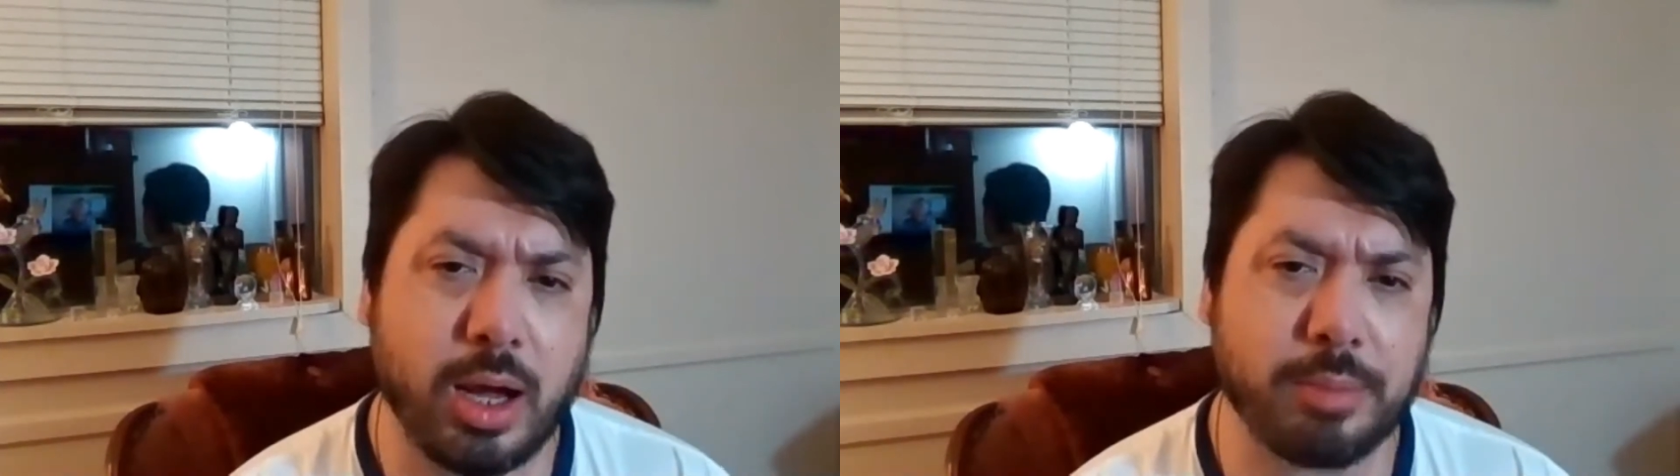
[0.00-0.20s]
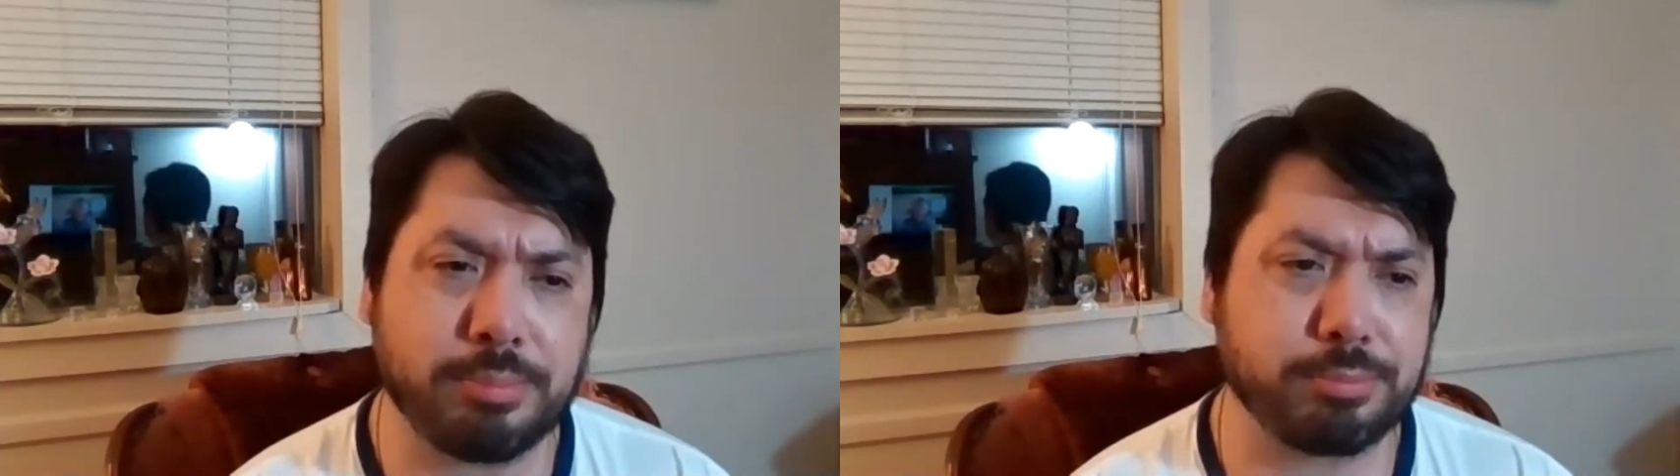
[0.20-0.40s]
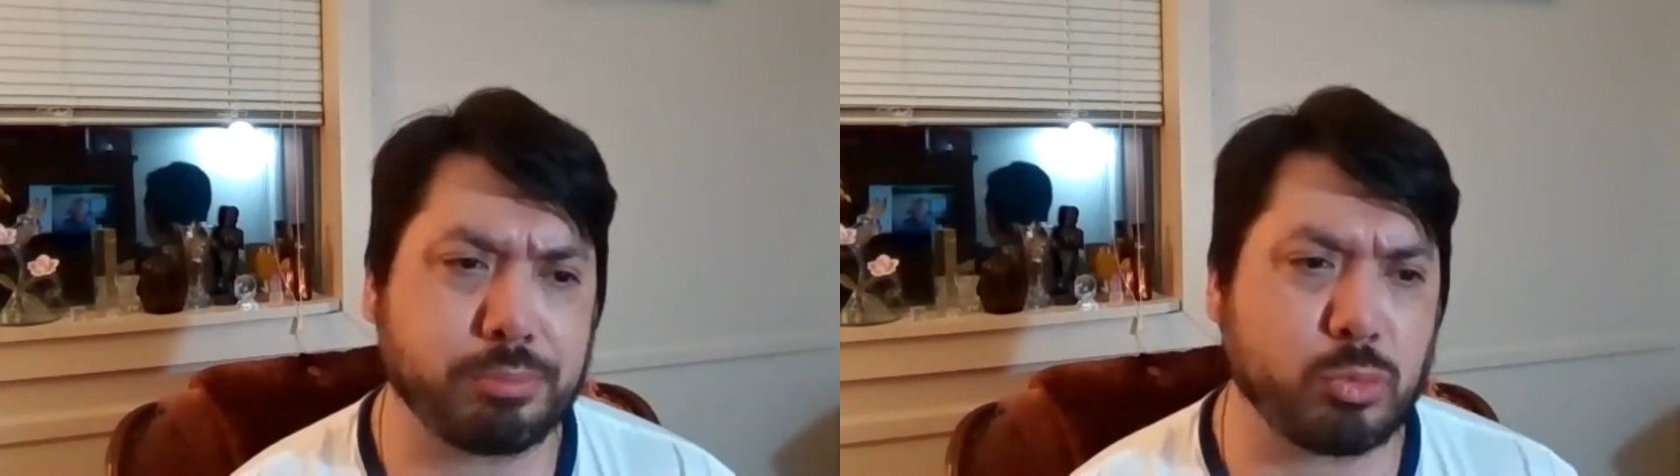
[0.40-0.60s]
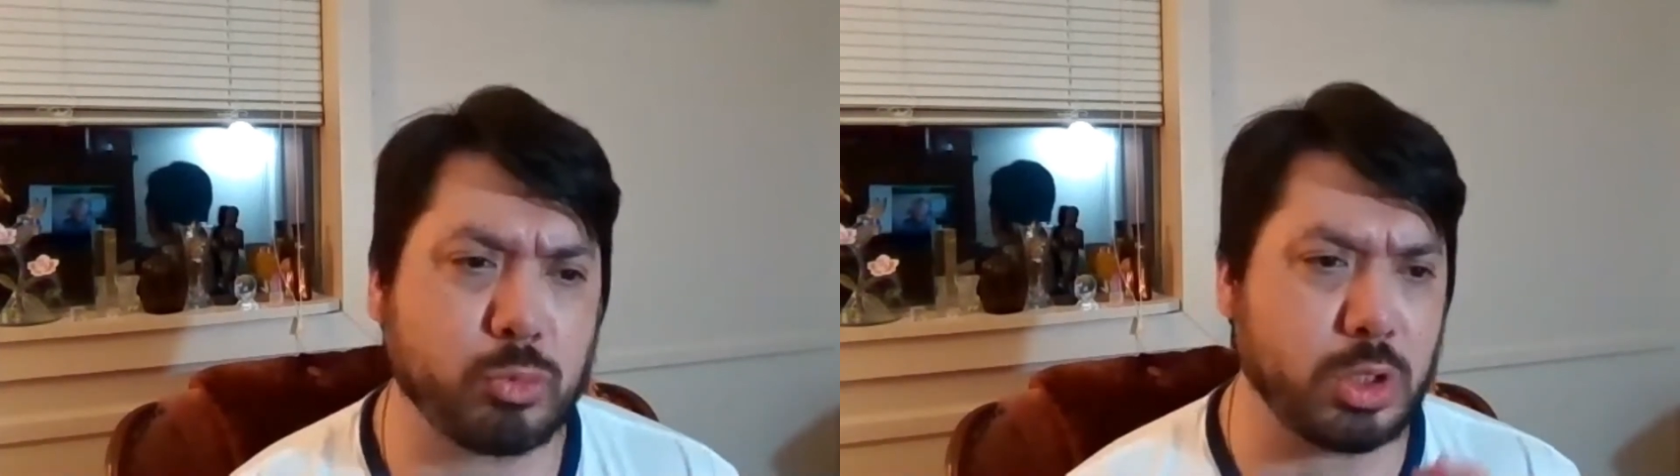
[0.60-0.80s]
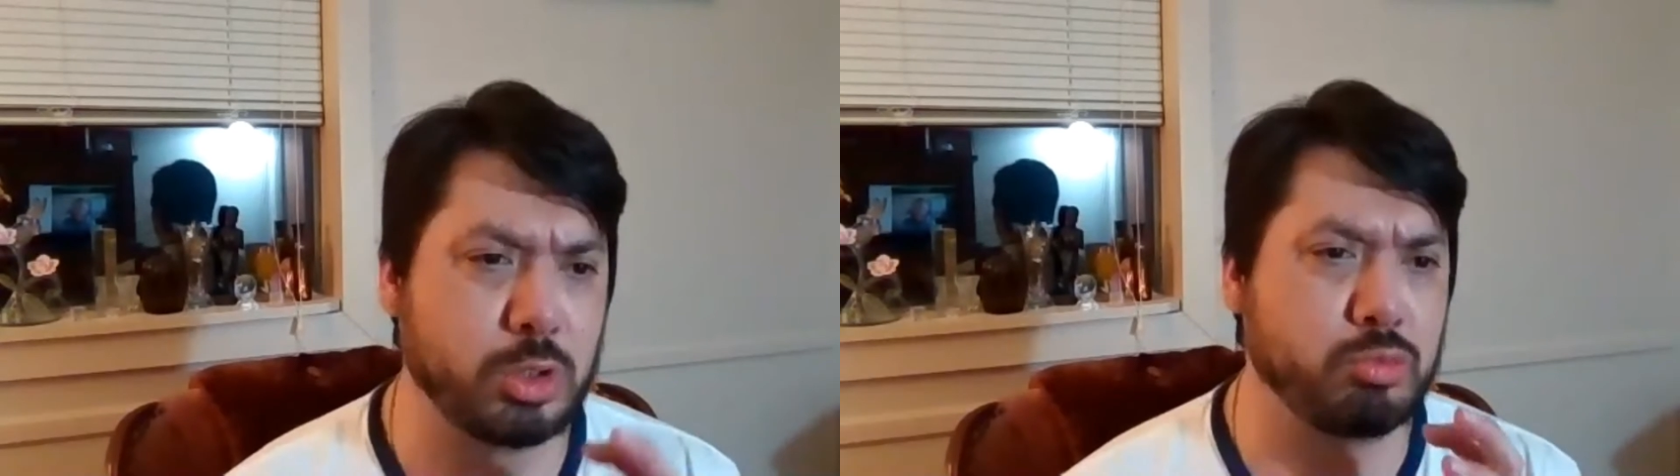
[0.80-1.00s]

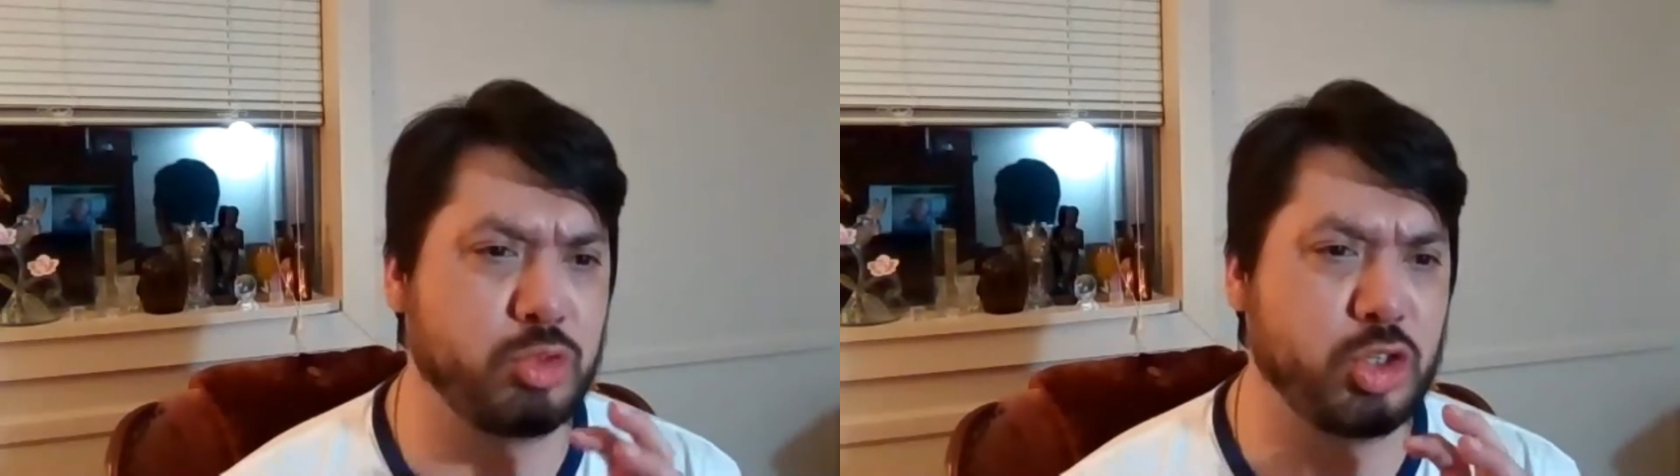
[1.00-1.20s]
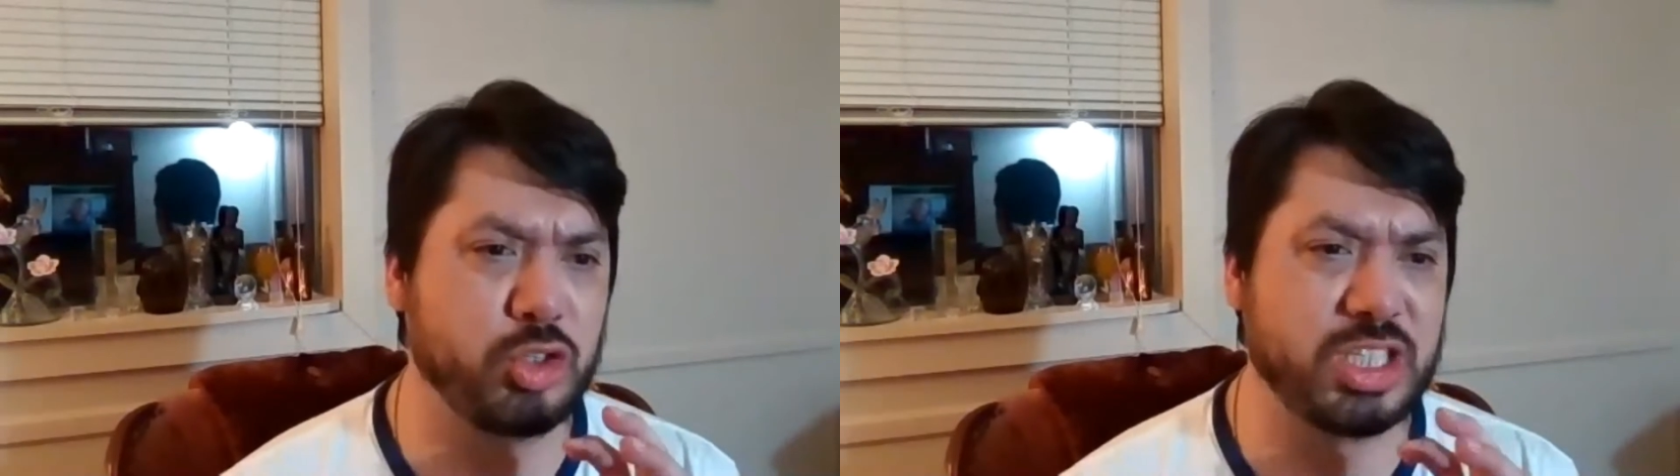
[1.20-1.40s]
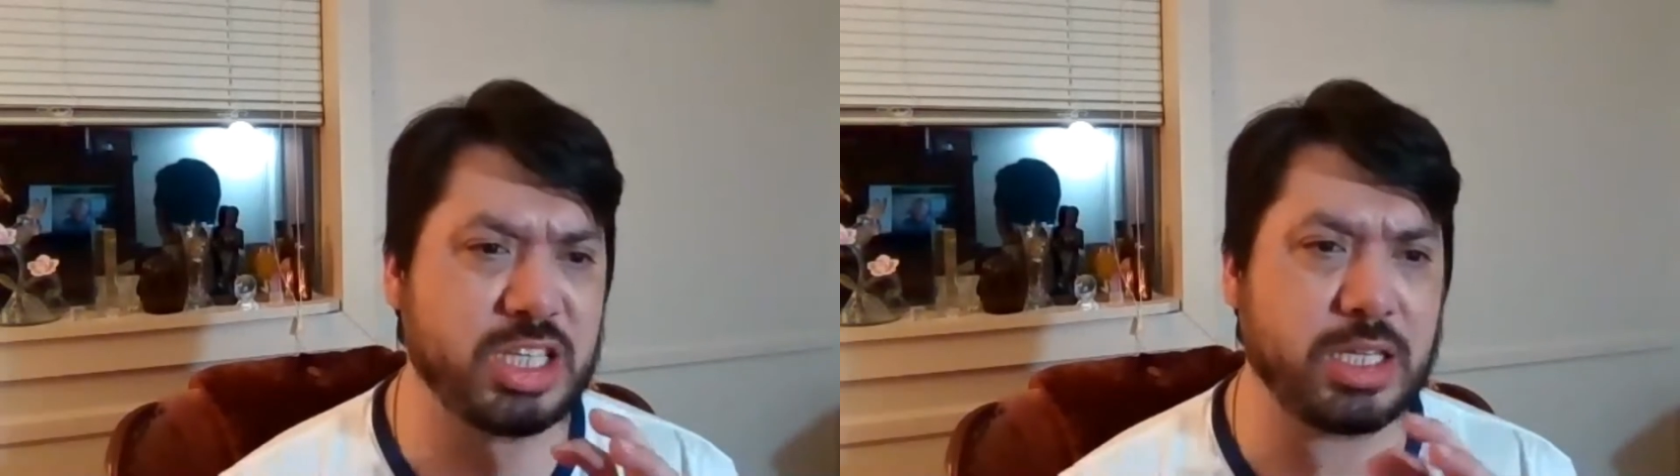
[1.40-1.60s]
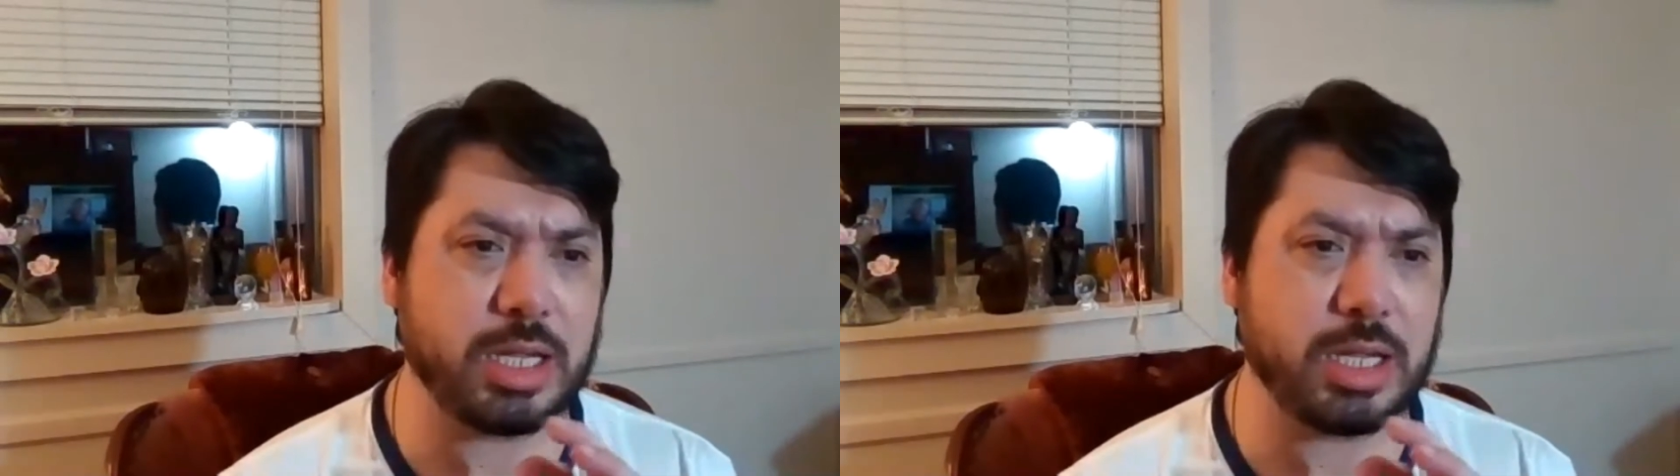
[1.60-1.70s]
Do you see